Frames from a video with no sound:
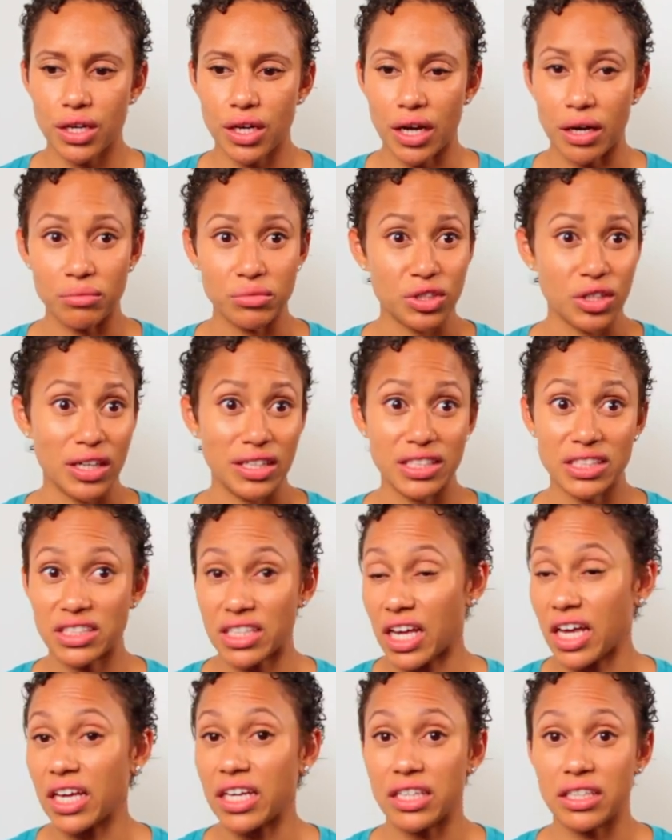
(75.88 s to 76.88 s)
I'm trying to
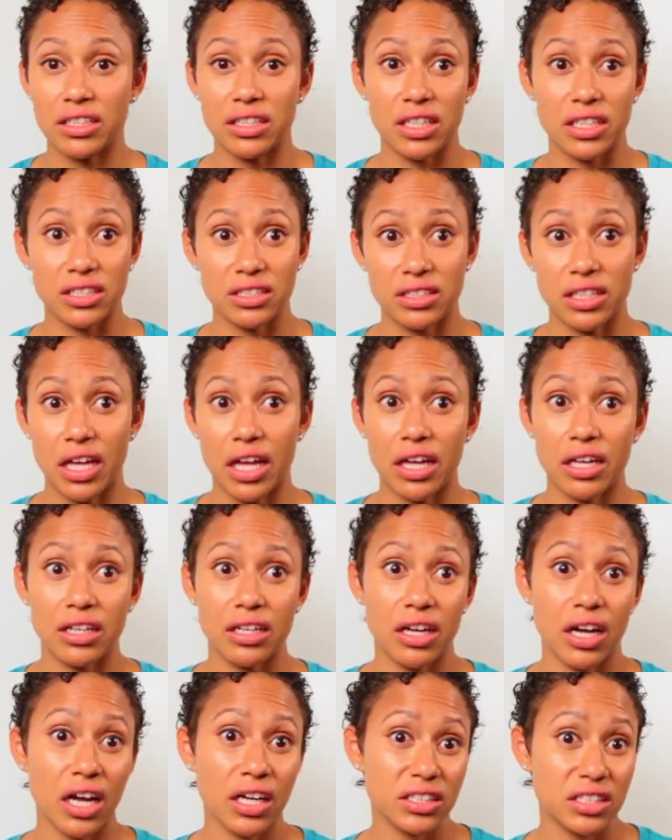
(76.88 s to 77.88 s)
say is that,
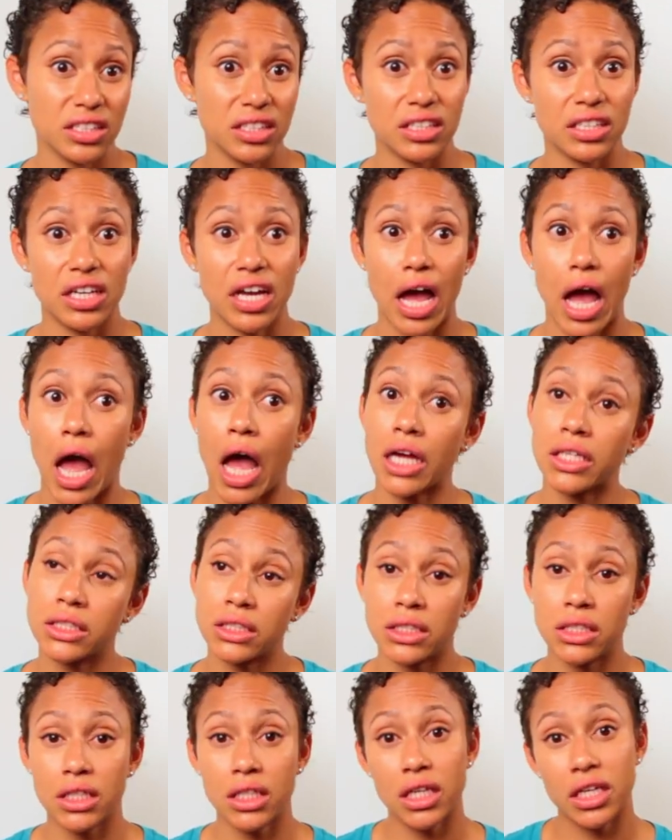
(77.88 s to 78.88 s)
Hunty, I
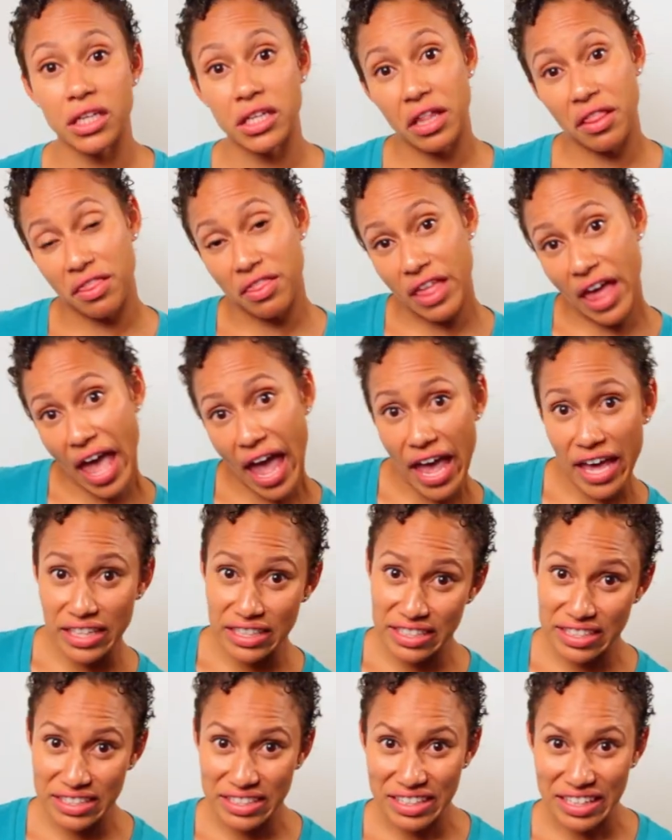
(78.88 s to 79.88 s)
did
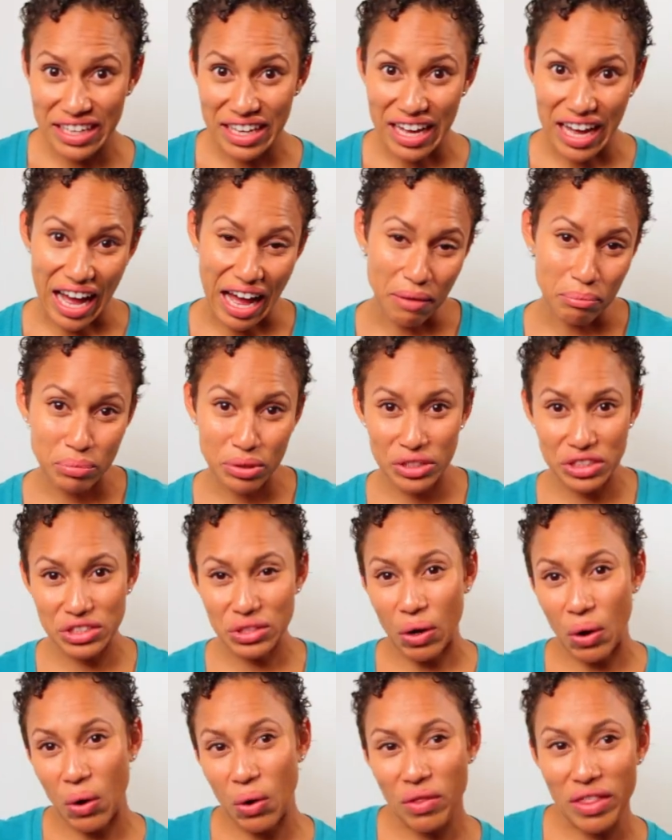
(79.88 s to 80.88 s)
that. I pushed
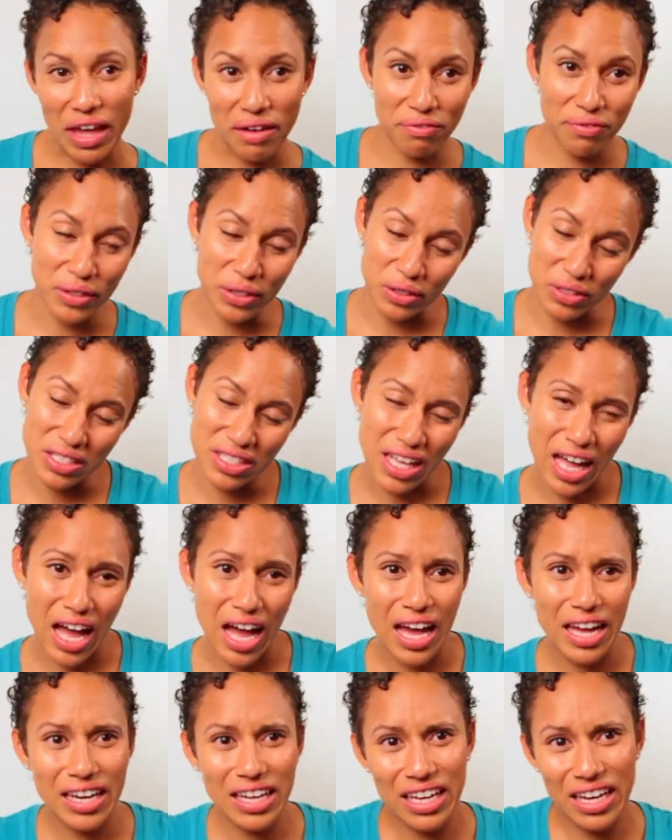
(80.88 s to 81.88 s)
all that fear
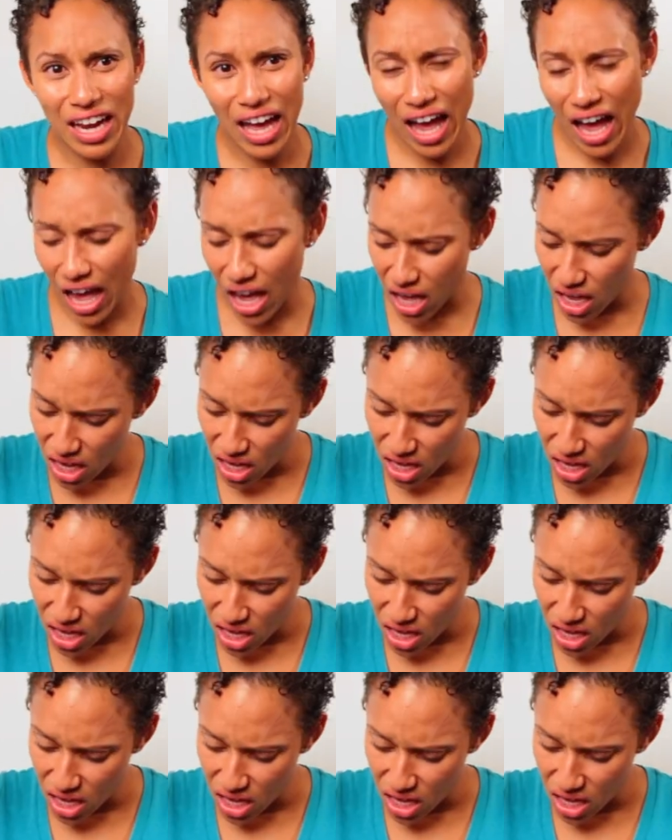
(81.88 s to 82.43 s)
aside and I